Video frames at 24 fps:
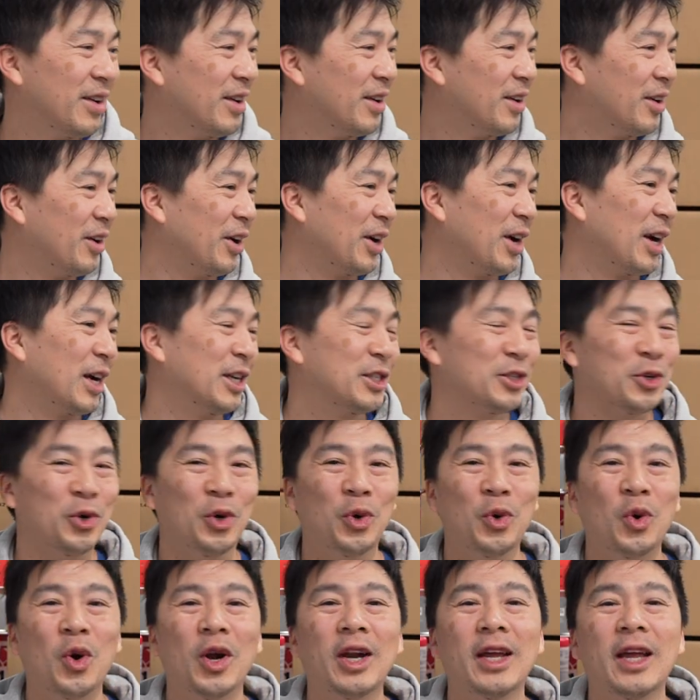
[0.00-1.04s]
All right, guys, so
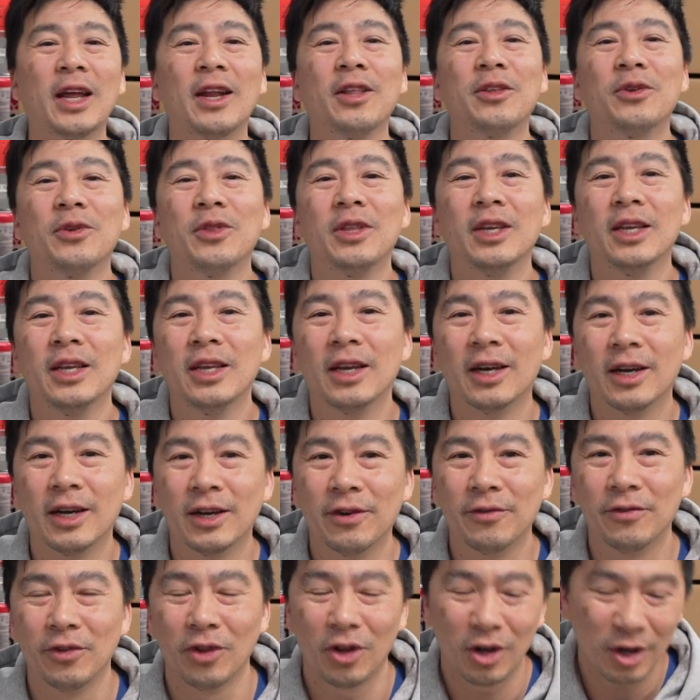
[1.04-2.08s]
I wanna get into the
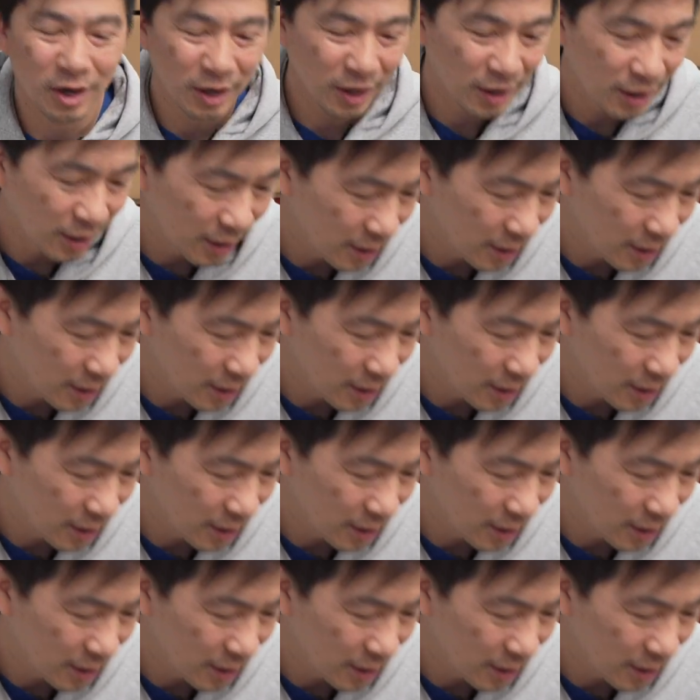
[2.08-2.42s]
uh, vlog.